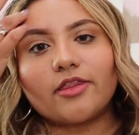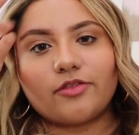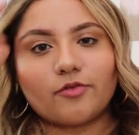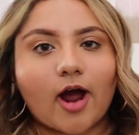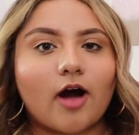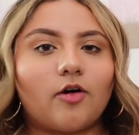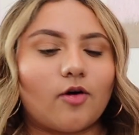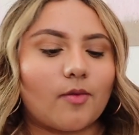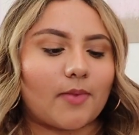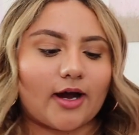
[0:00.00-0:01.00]

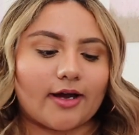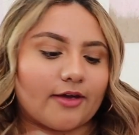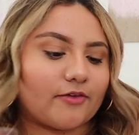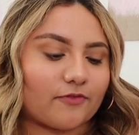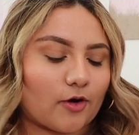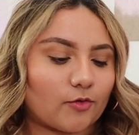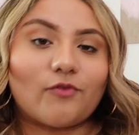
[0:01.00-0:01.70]
throughout my phone.